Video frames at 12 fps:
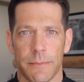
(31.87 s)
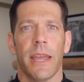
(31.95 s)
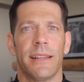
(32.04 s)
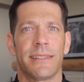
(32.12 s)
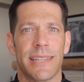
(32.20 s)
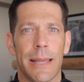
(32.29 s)

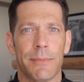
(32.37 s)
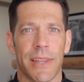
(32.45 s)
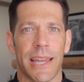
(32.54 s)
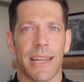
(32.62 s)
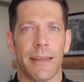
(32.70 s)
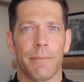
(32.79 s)
It seems
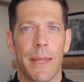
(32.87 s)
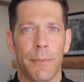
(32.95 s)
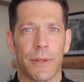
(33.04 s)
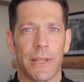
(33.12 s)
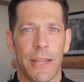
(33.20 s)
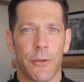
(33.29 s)
like
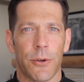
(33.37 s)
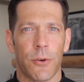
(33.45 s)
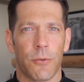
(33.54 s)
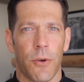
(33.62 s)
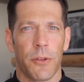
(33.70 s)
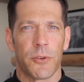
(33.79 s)
people either
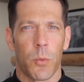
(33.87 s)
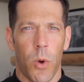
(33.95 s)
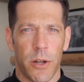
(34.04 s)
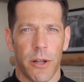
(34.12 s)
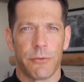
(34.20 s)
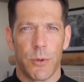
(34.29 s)
fall into
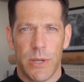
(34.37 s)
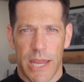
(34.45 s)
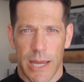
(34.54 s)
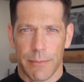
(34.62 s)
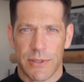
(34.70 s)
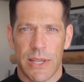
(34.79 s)
one of two
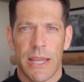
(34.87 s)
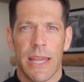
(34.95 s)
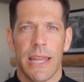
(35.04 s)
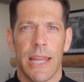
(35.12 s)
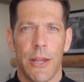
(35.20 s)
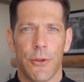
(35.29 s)
camps.
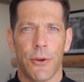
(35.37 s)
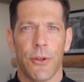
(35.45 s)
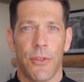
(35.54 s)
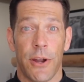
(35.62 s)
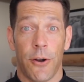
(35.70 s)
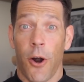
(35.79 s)
Either
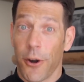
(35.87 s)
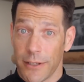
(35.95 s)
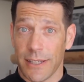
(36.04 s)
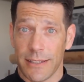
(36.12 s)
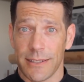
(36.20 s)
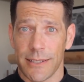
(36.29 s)
they are
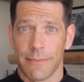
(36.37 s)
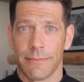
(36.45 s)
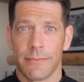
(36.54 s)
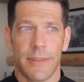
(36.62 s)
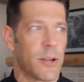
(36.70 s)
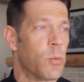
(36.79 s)
heartless,
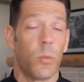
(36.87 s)
like,